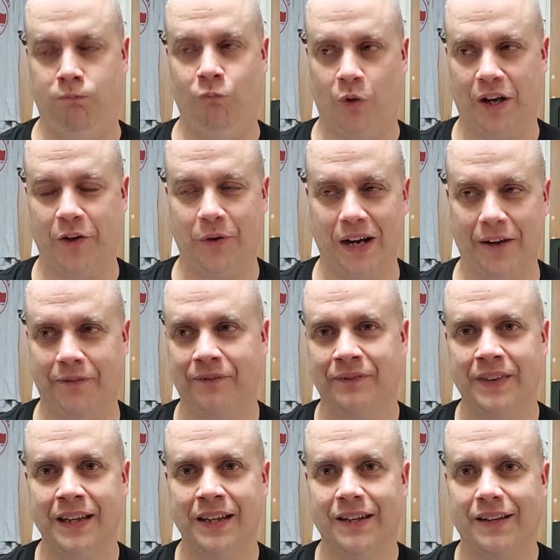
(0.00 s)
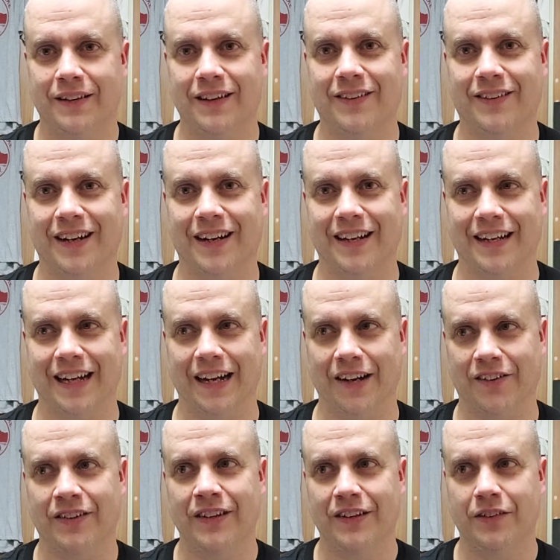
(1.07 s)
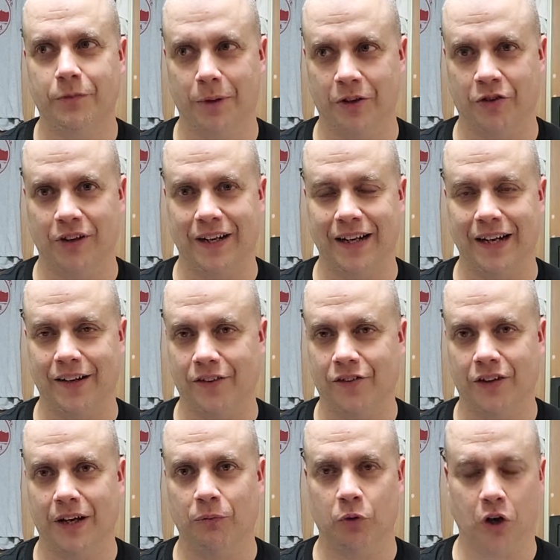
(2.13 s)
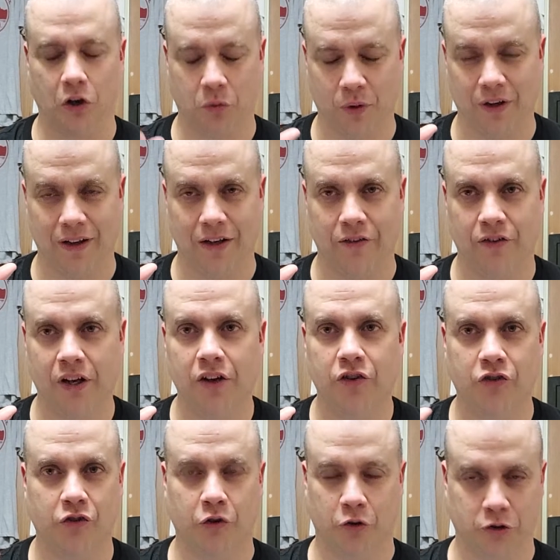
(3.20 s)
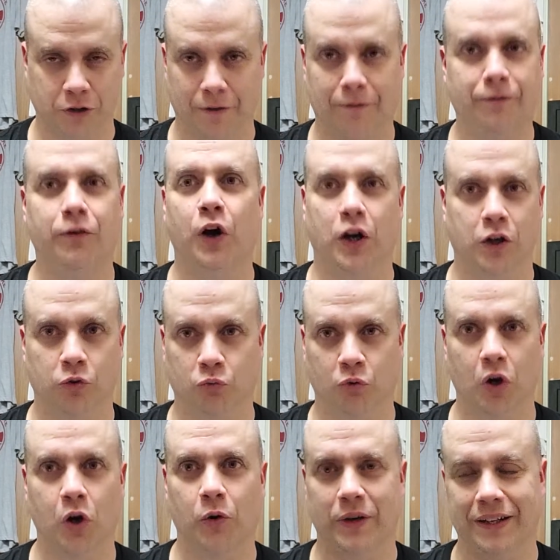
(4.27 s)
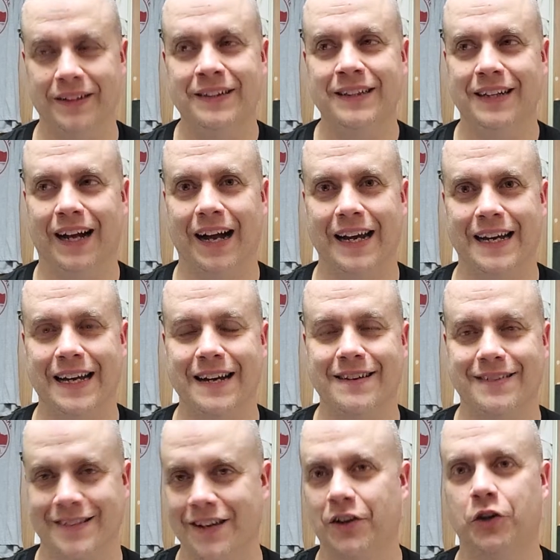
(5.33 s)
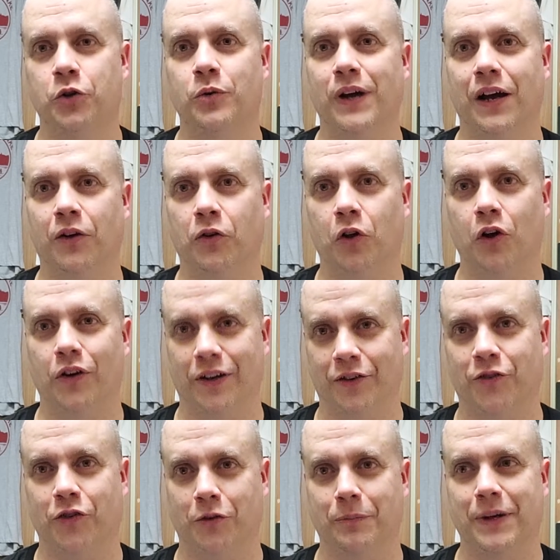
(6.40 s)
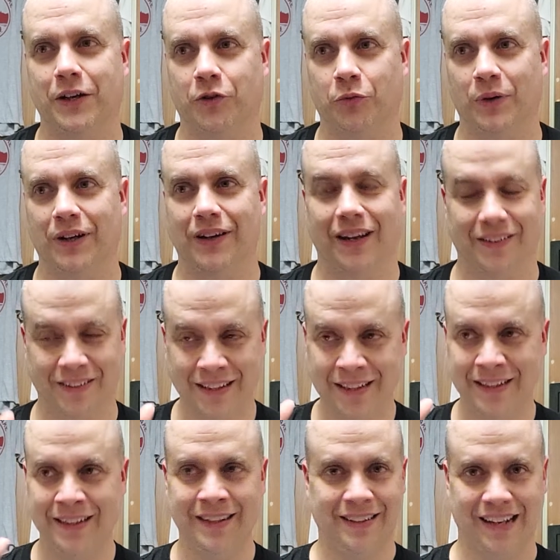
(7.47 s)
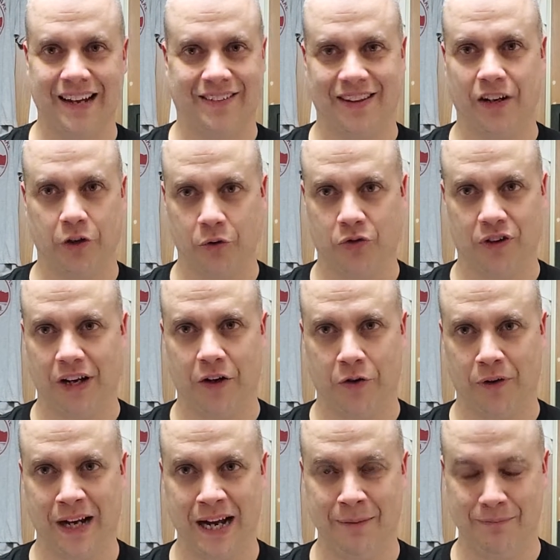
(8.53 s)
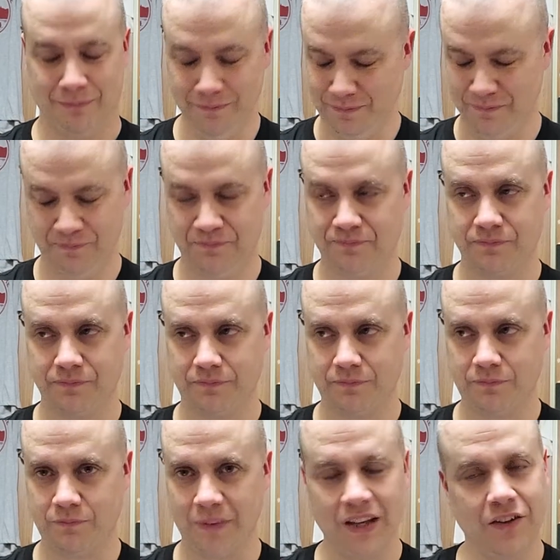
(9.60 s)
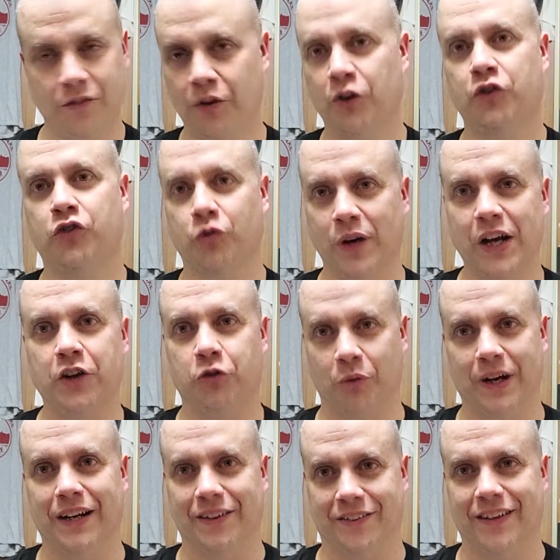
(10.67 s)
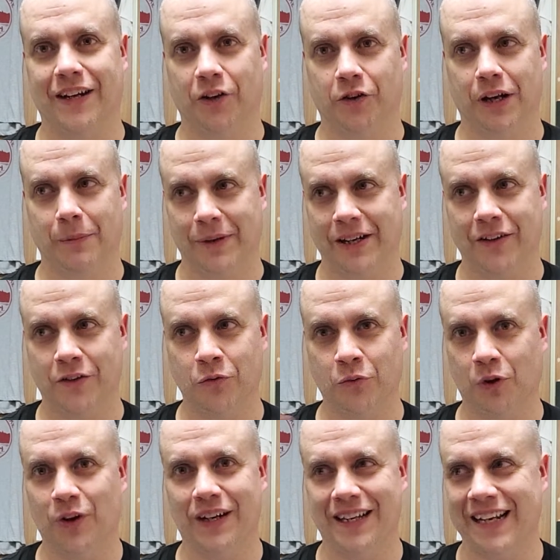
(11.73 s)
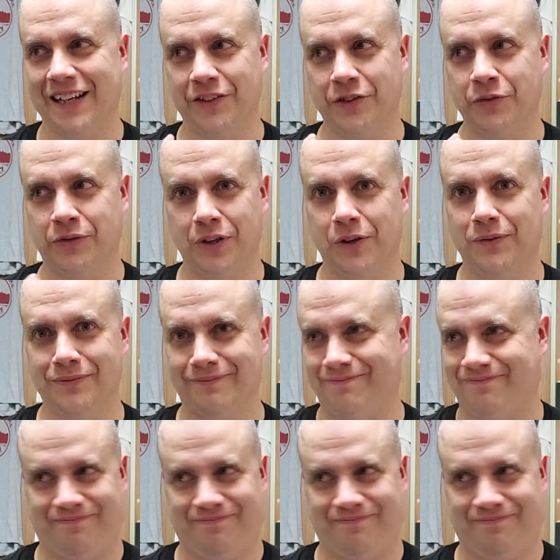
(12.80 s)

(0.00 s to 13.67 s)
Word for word: when you have this kind of cast, especially again Sam Rockwell and Saoirse fucking Ronan, I can't tell you how long it took me to realize that's how you say her name. It's a very strange way to say her name because you look at that, you don't